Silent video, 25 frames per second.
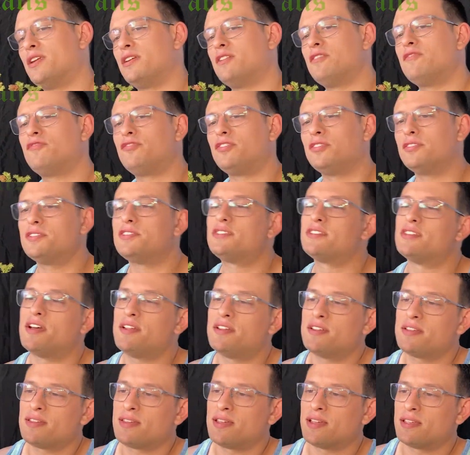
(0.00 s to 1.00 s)
in full sun,
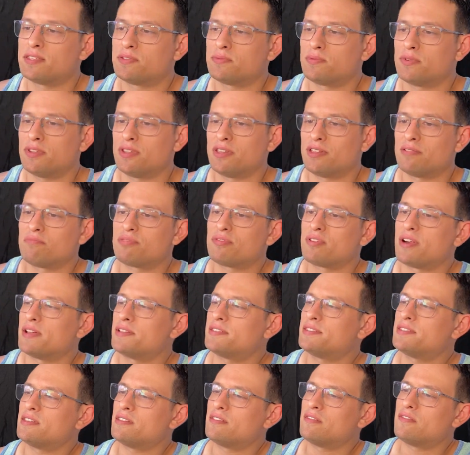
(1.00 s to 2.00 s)
it gets really
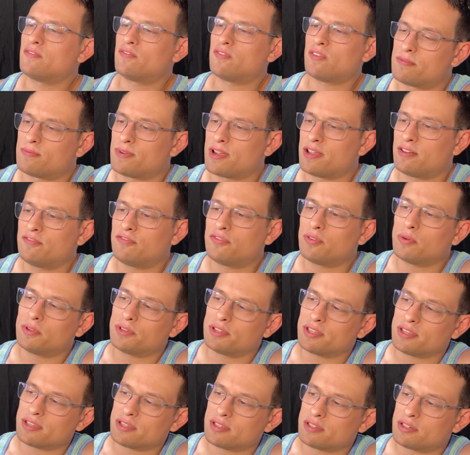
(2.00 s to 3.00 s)
impressive red
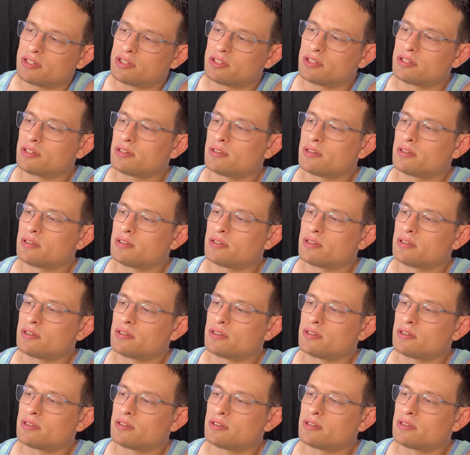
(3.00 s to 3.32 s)
foliage.